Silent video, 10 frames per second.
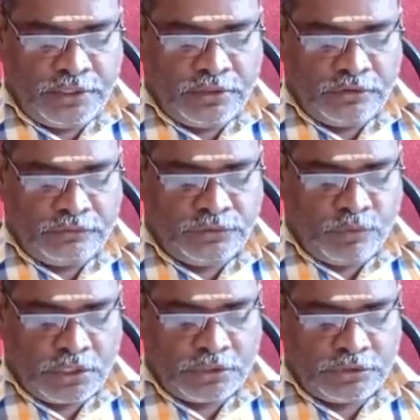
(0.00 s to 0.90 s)
of the
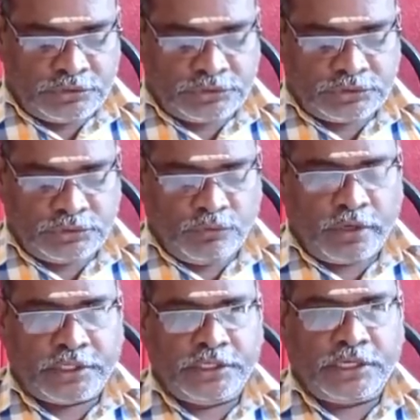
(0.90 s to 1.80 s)
workers, the
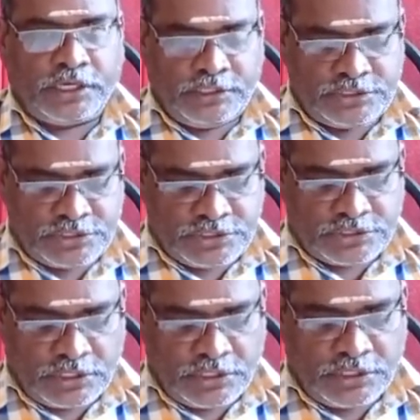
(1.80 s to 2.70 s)
working conditions
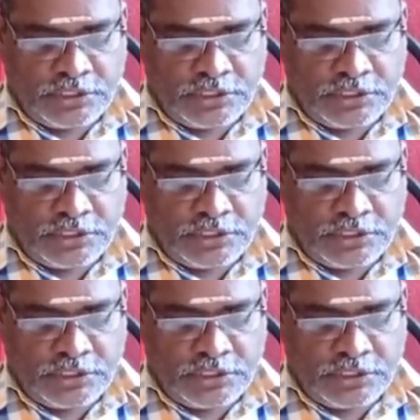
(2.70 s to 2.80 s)
and